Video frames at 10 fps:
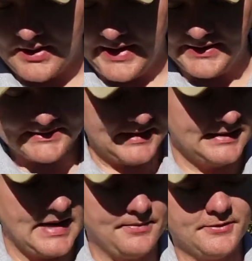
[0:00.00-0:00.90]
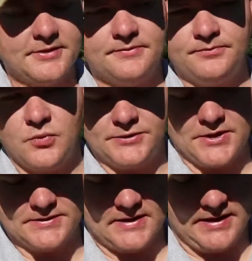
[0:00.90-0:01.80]
AC adapter, which
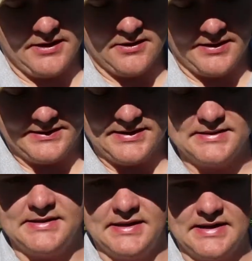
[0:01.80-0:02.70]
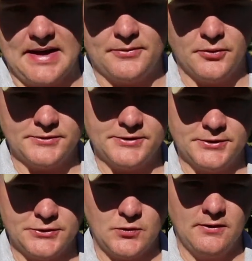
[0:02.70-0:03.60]
goes on here, and a DC adapter, which is
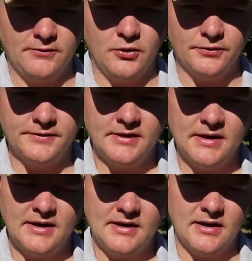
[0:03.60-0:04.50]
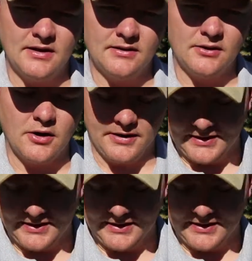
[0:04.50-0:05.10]
your 12 volt car